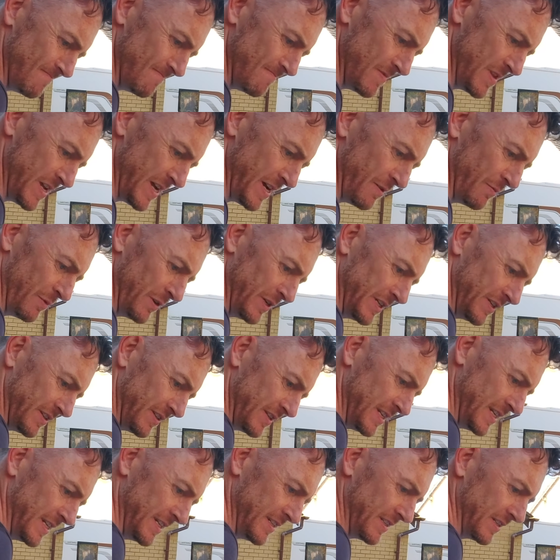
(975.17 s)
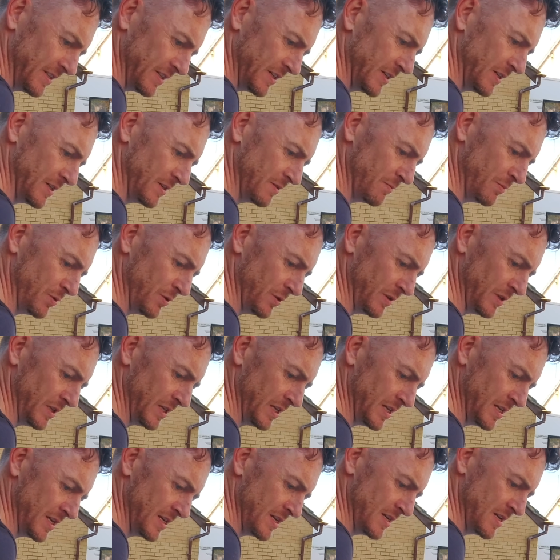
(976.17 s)
Now we just need to put
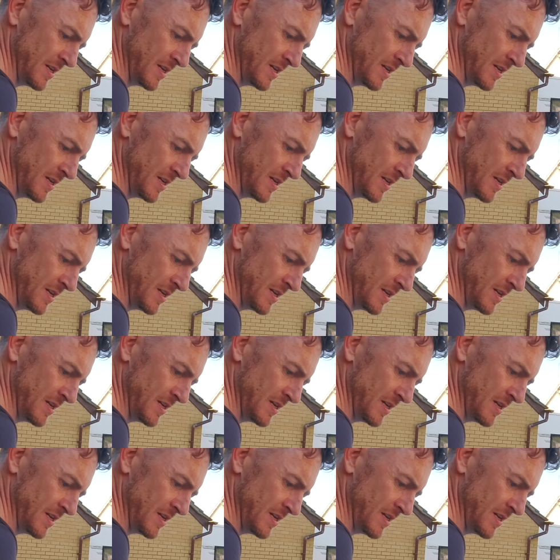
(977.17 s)
the...